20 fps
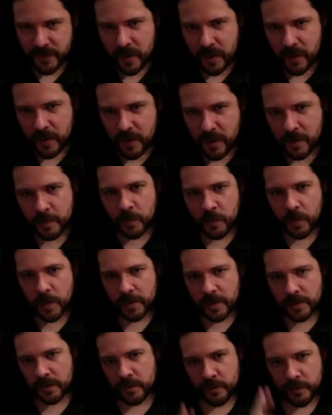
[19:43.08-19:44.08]

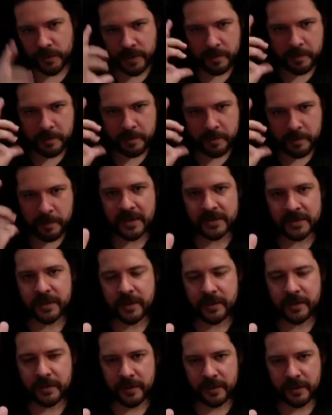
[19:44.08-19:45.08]
from what you would
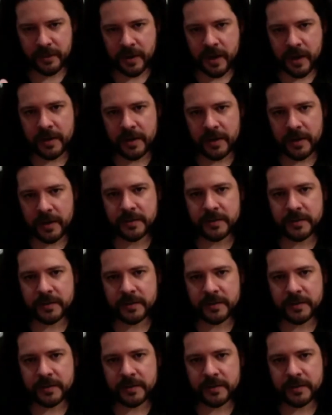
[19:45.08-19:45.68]
imagine in the United